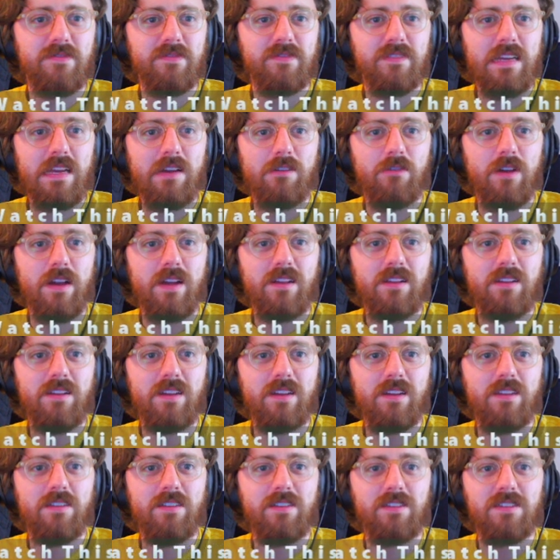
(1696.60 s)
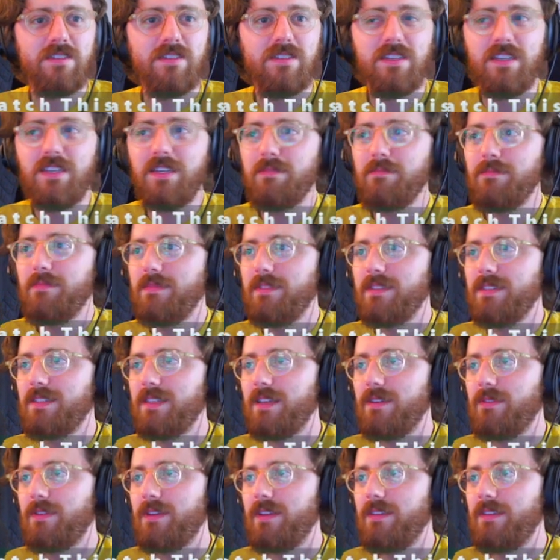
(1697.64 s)
right click the seam. Is that
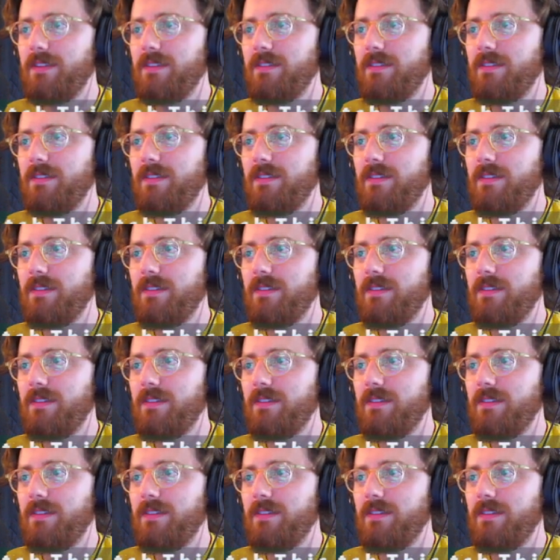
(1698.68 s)
what I do?